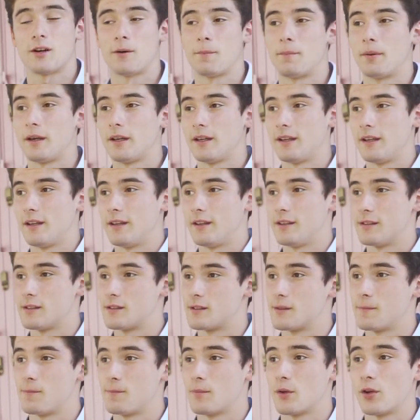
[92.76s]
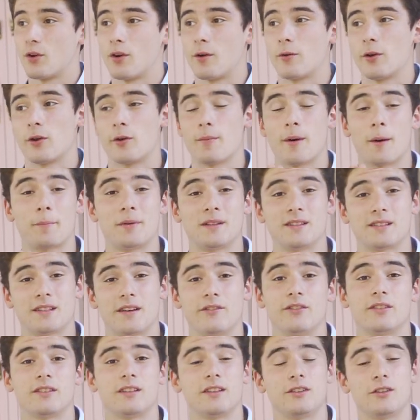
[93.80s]
up is, you know, you might be
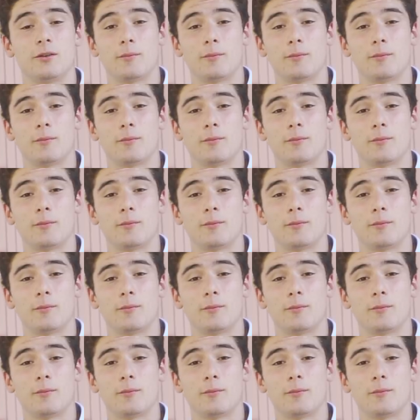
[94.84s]
17,